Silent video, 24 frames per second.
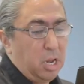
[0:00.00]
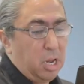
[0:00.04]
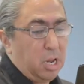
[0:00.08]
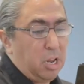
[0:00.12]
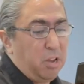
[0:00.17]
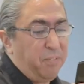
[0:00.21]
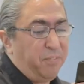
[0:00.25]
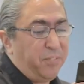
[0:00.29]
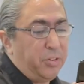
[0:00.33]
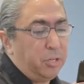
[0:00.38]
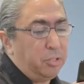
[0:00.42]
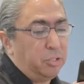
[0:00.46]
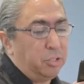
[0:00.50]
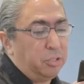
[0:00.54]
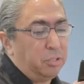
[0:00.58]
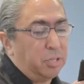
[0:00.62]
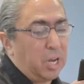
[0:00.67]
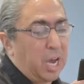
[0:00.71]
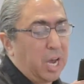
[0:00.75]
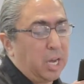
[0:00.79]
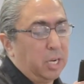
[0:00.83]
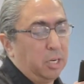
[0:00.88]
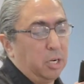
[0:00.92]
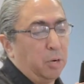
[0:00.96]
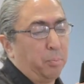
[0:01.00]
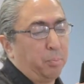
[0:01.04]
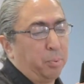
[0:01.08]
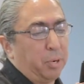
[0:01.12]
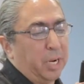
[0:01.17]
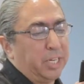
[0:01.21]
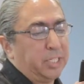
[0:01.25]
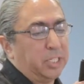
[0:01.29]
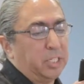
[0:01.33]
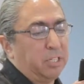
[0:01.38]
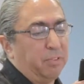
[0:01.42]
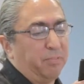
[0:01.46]
if you do not
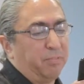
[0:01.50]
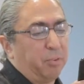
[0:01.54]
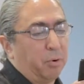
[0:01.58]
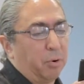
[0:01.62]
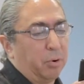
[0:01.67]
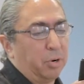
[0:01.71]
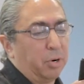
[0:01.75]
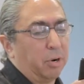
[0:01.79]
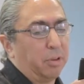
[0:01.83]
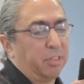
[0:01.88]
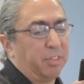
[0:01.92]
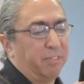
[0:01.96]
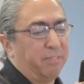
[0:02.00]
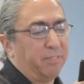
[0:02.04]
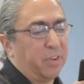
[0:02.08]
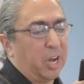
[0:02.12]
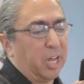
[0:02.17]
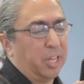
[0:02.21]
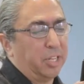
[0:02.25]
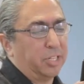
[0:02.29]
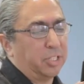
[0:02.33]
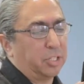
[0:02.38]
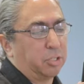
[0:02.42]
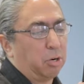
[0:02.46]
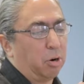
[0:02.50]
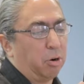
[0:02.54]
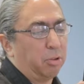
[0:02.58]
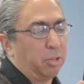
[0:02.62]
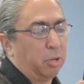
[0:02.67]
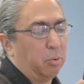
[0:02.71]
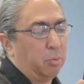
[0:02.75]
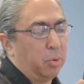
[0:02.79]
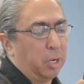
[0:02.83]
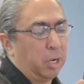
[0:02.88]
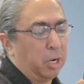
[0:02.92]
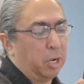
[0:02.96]
oppress the foreigner, the fatherless, or
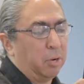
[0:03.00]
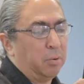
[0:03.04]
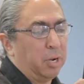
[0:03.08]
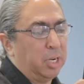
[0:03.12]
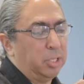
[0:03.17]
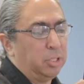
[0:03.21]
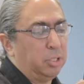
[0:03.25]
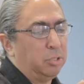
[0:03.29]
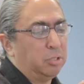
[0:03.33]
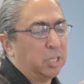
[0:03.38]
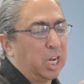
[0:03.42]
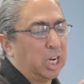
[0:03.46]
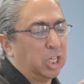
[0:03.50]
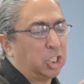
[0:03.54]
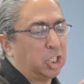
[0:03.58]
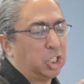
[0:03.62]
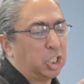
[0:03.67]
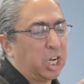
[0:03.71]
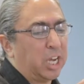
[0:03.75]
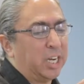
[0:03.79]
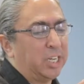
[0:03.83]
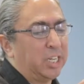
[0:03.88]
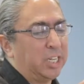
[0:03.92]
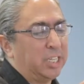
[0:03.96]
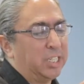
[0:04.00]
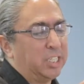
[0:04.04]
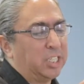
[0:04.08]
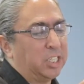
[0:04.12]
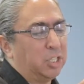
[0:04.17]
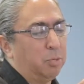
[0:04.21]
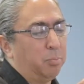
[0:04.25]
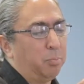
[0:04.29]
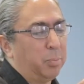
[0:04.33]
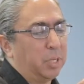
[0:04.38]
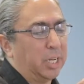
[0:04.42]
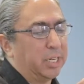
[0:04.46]
the widow, and do not shed
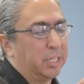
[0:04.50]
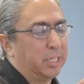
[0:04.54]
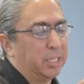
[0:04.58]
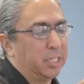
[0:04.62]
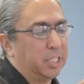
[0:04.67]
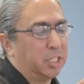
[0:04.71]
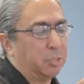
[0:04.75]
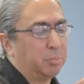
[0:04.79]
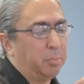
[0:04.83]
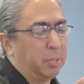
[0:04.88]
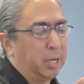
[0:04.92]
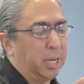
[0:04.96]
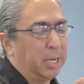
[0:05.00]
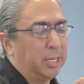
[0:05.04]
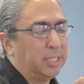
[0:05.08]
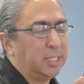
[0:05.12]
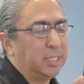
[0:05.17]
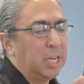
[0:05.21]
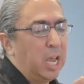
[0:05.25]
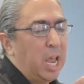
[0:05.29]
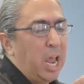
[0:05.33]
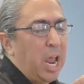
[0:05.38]
innocent blood in this place,